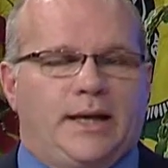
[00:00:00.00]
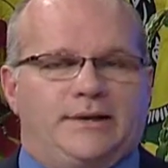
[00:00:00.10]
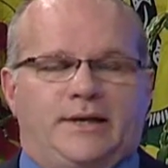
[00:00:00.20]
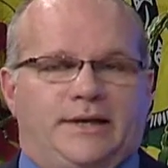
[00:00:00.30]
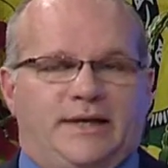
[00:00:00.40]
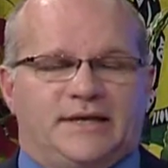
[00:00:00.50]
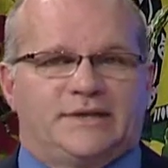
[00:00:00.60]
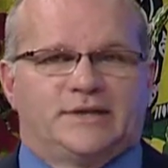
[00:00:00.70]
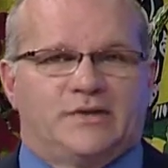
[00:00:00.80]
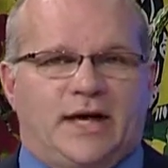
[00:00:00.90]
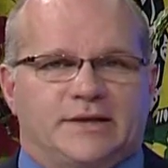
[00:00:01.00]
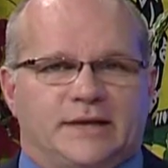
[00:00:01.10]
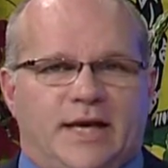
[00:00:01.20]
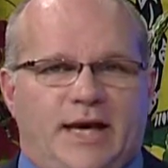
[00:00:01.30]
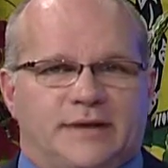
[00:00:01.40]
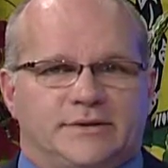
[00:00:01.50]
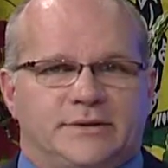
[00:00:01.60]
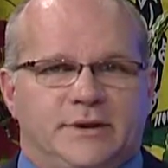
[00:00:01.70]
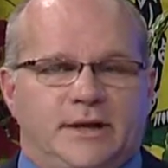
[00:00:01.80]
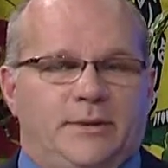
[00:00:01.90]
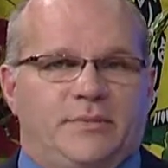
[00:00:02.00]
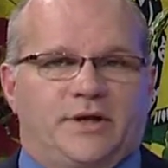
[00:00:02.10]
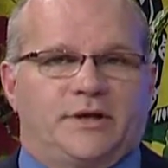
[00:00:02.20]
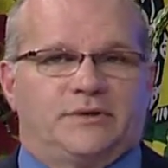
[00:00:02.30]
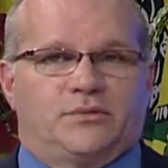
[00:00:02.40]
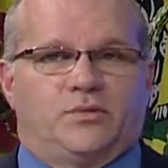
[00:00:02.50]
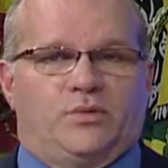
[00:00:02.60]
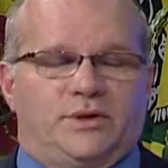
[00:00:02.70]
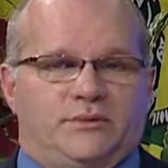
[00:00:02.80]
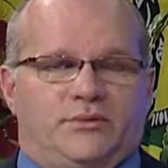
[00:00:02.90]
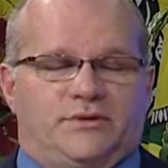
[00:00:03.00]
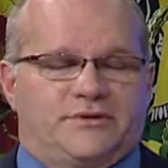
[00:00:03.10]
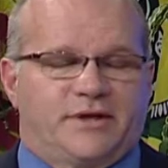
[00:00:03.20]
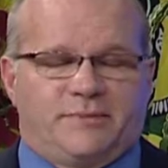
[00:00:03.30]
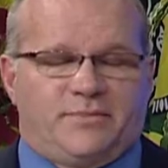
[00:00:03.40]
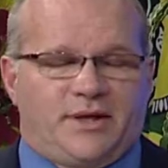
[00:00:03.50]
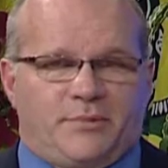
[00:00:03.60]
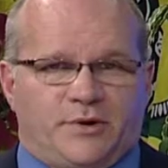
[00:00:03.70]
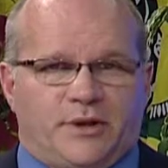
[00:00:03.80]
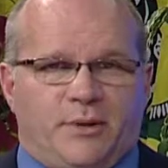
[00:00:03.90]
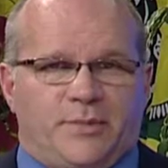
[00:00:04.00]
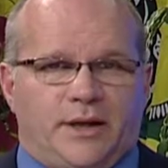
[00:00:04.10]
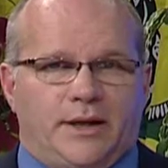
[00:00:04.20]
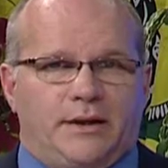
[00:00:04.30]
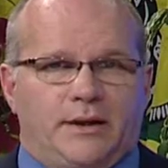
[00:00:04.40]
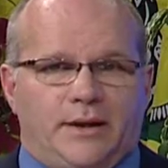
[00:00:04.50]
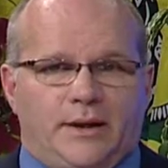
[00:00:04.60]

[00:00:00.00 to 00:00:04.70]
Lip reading: And that's just not the case, because we see people come in